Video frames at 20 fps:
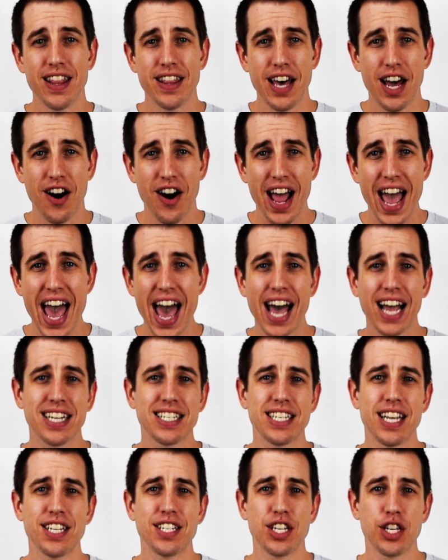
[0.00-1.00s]
that are
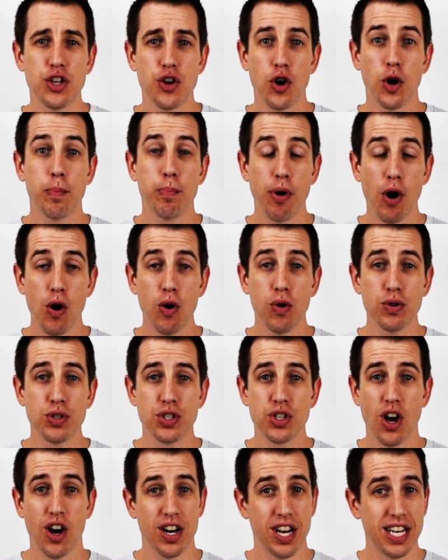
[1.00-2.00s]
accessing your
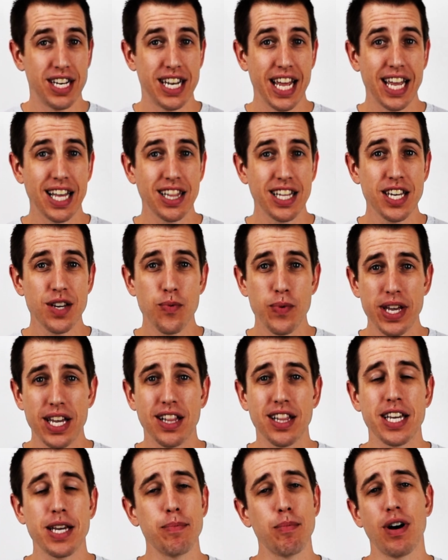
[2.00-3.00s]
posts on a daily,
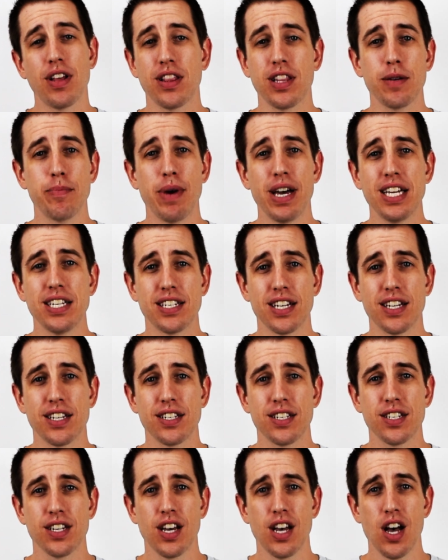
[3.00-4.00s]
weekly, and monthly
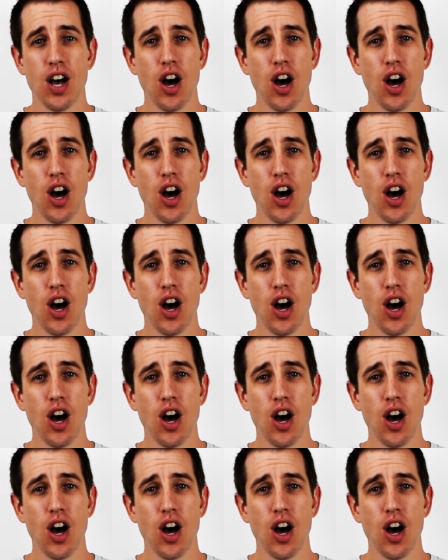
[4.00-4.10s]
basis.